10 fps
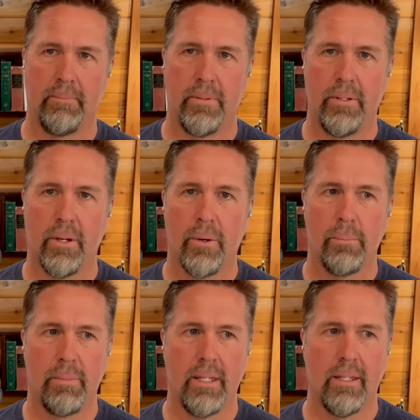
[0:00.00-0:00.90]

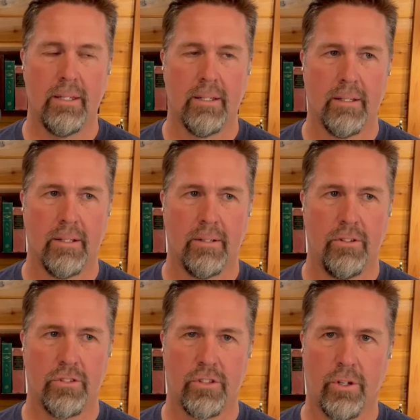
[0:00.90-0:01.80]
don't be
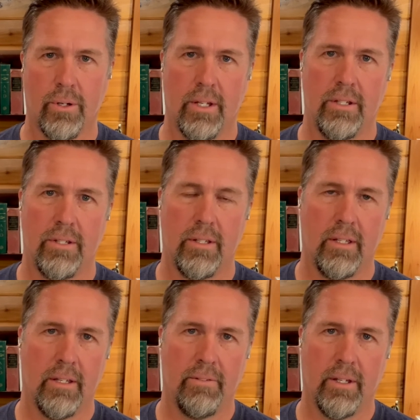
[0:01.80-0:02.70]
discouraged
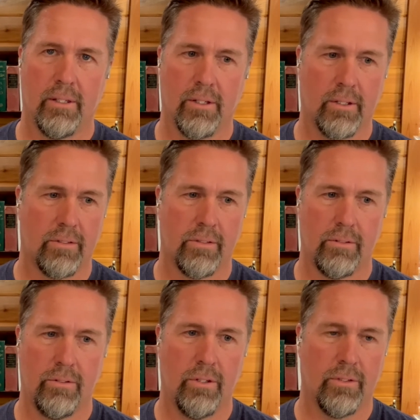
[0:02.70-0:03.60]
if it looks
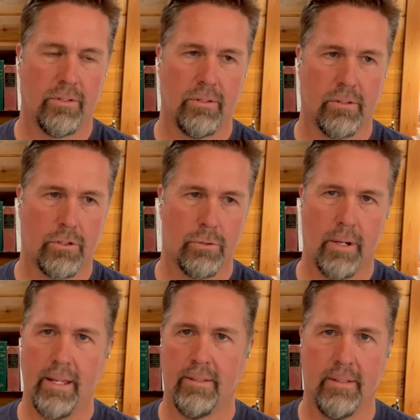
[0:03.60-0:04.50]
just
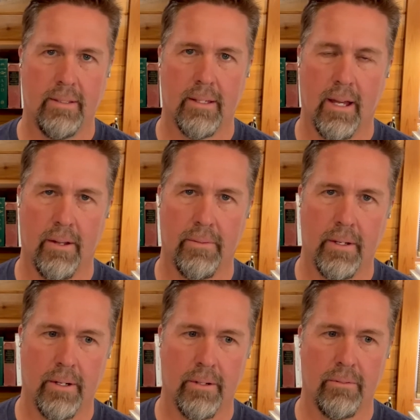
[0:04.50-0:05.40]
crazy out
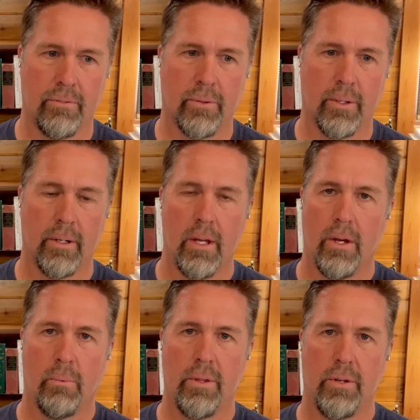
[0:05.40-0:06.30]
there, for
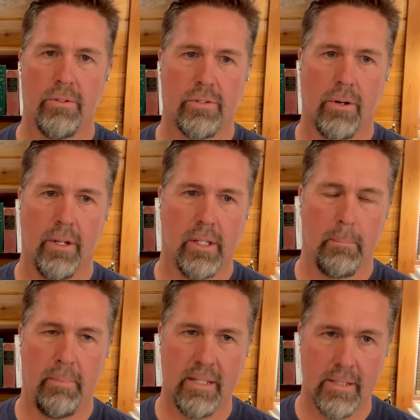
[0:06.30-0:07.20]
whether you're starting a
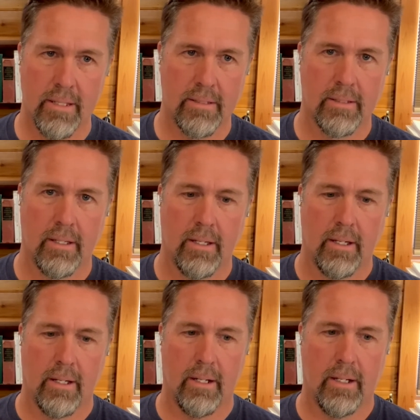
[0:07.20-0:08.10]
business
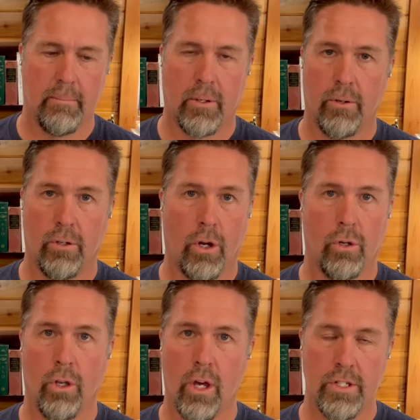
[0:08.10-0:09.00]
or
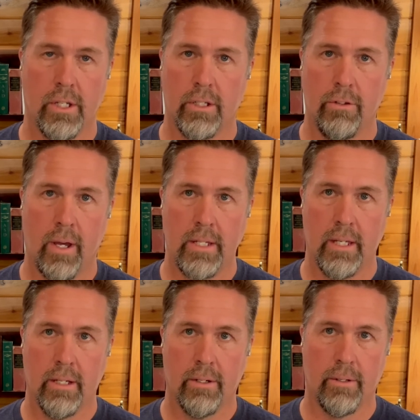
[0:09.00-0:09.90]
launching a new
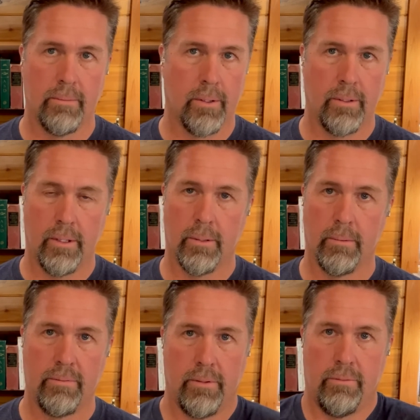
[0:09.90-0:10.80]
idea, or
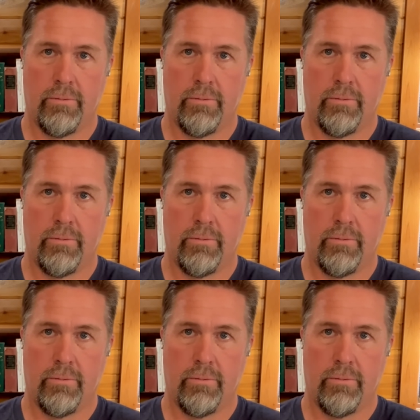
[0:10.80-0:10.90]
if you've